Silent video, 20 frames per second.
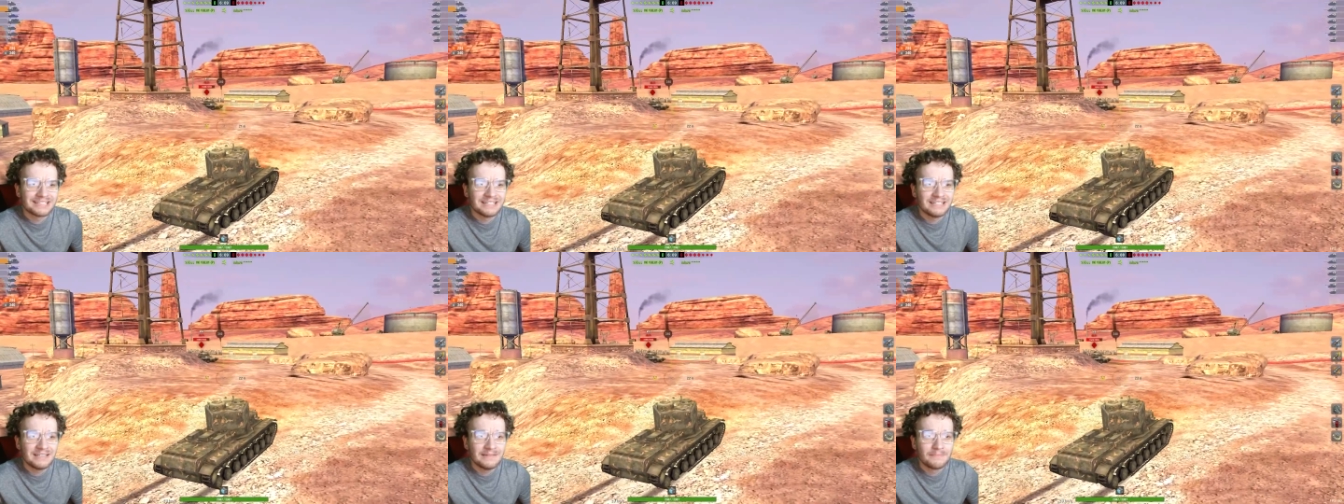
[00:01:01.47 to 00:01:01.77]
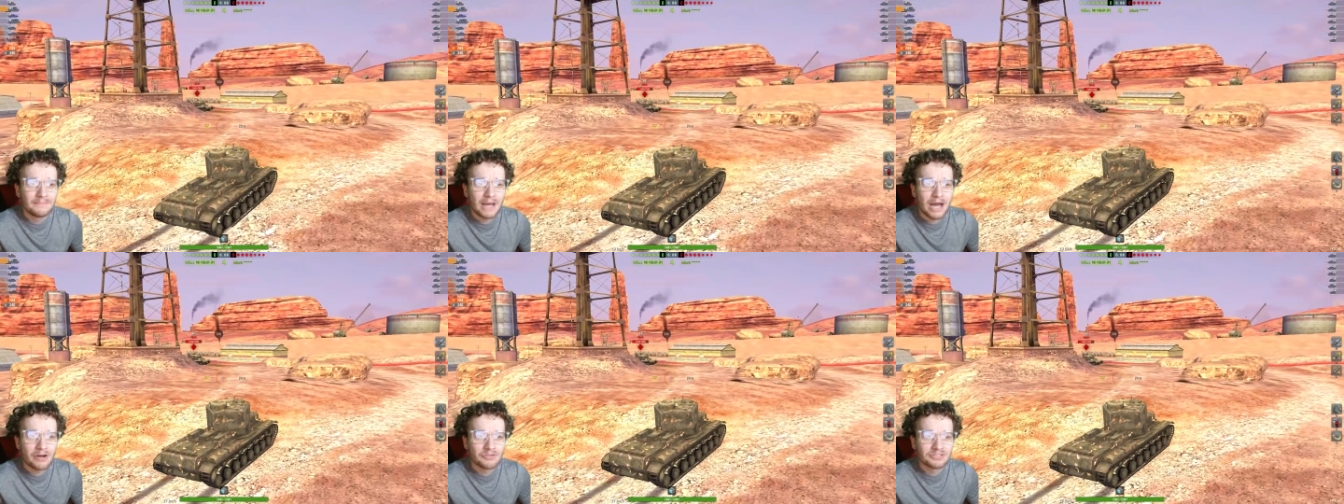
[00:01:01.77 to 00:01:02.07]
He
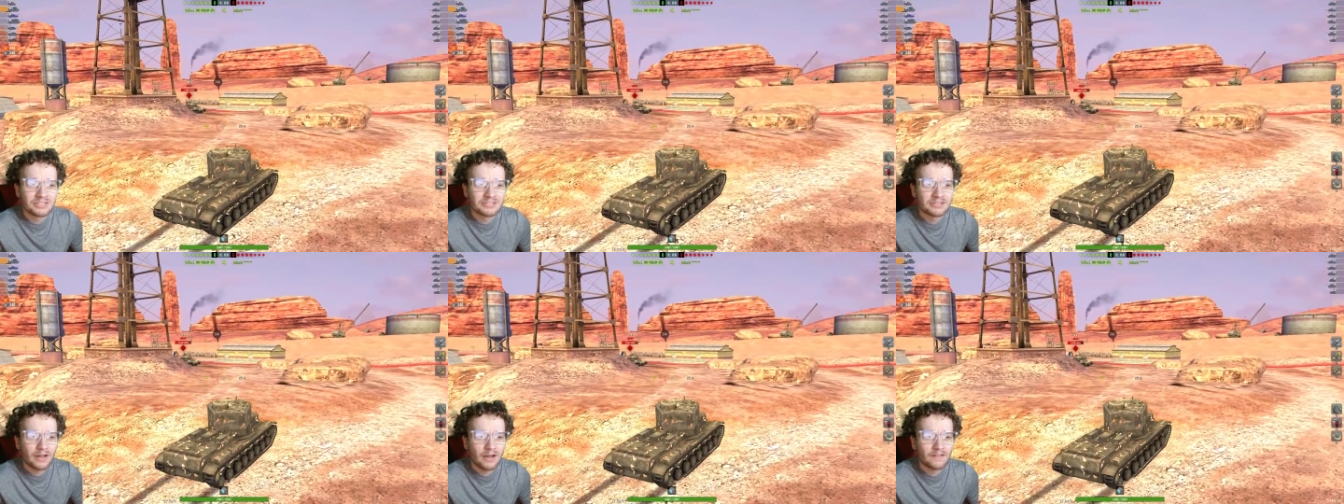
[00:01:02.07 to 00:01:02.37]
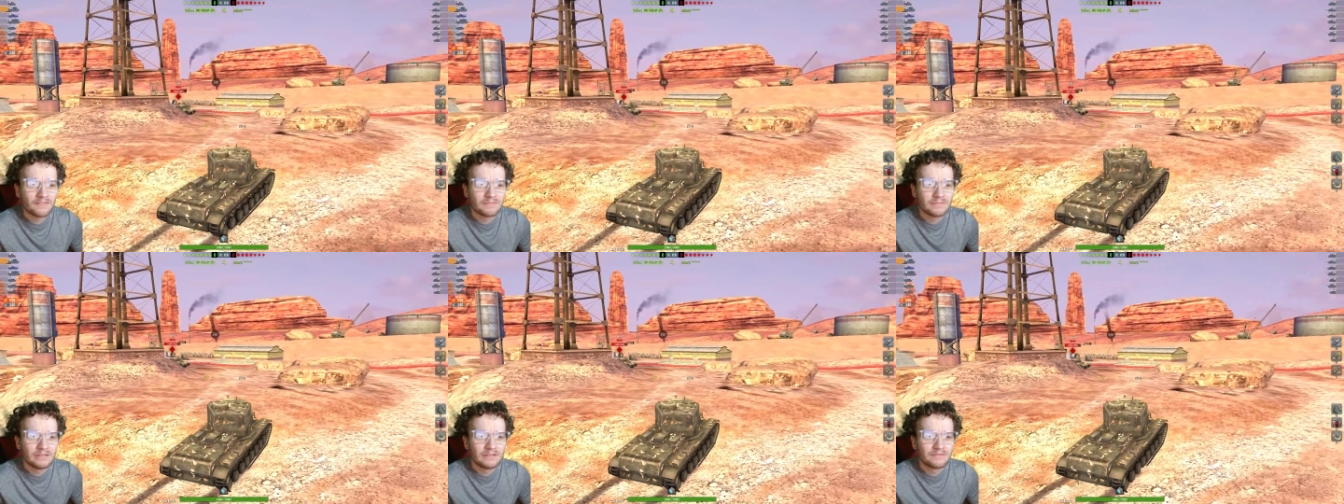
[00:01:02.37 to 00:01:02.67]
bounces
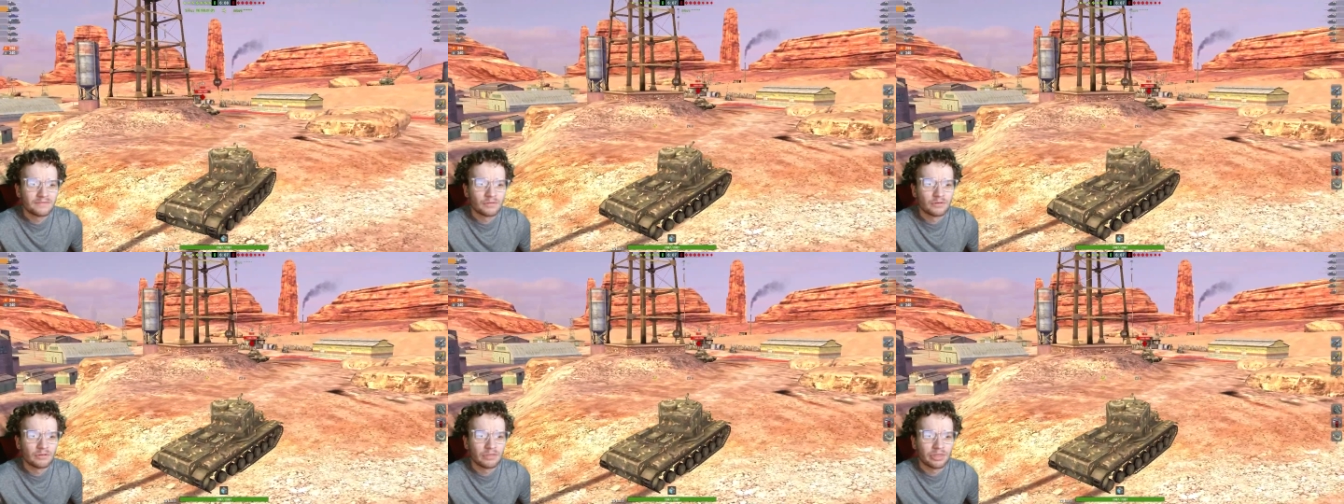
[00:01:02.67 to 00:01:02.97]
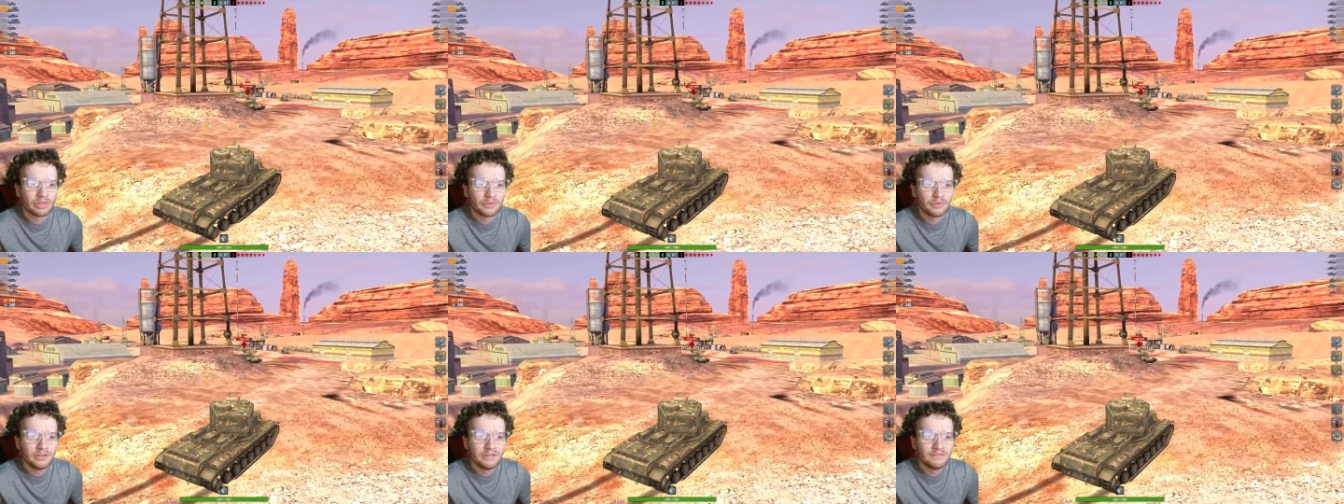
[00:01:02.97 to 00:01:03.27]
off me for
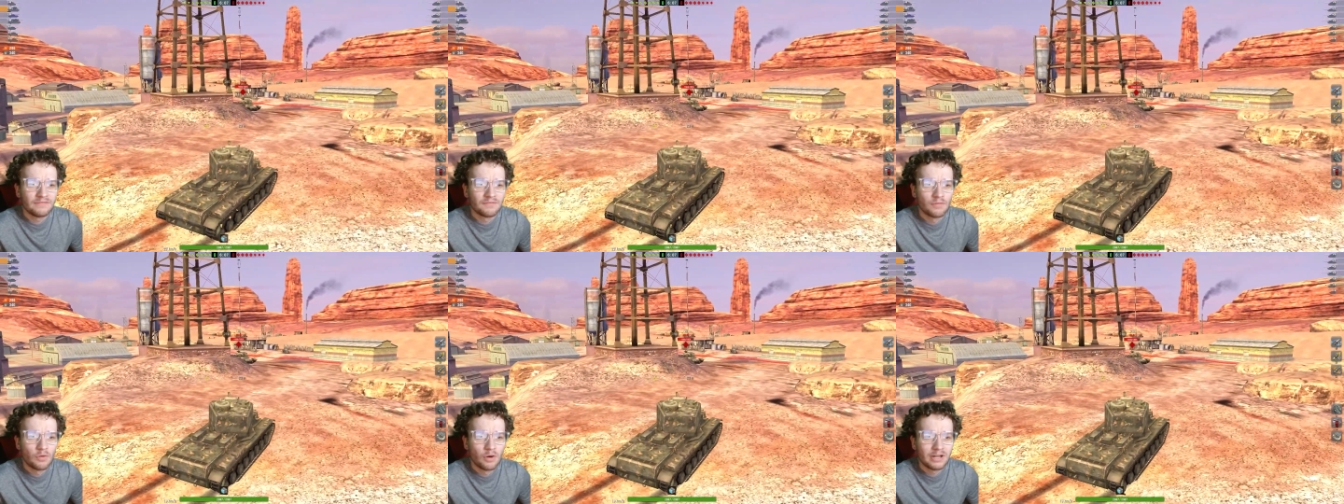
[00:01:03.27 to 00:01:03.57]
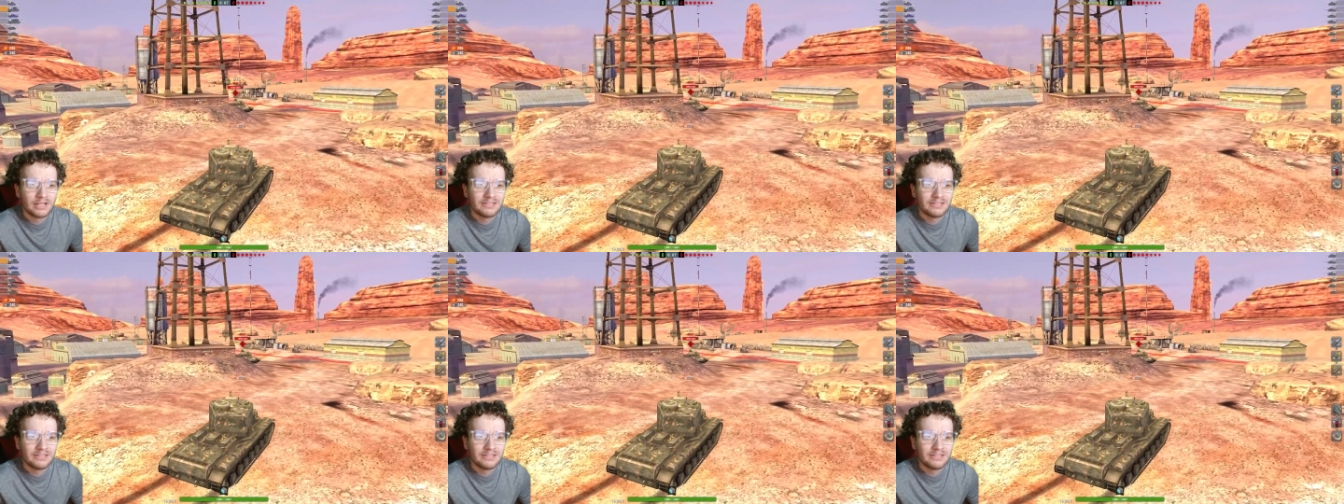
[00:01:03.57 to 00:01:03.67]
340